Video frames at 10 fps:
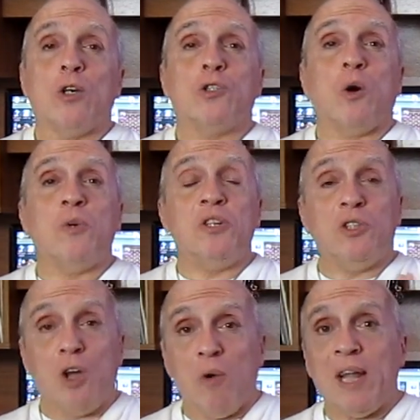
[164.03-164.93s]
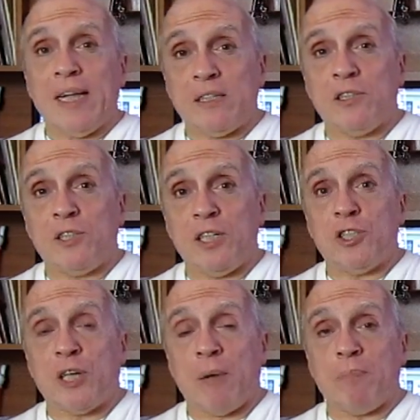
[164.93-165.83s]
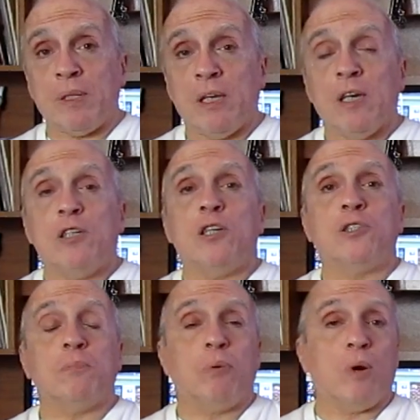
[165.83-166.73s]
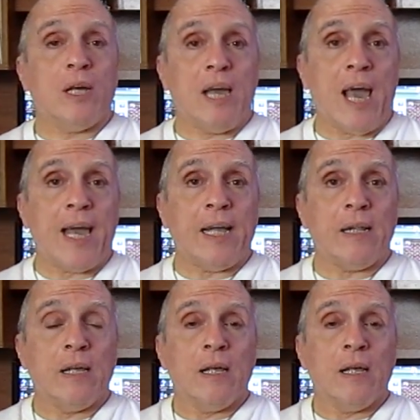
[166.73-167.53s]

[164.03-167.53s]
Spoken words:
So when you donate to Sea Shepherd, you're supporting hate.